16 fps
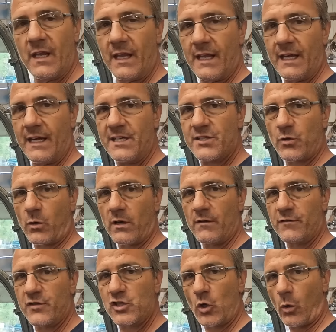any sort
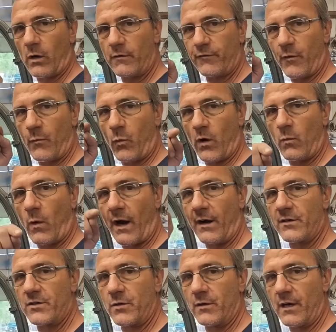of short from one
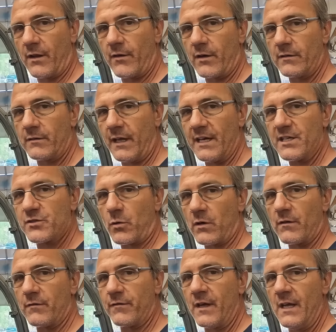wire to another, any
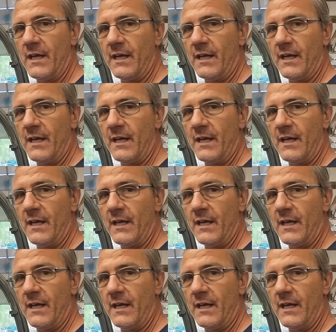sort of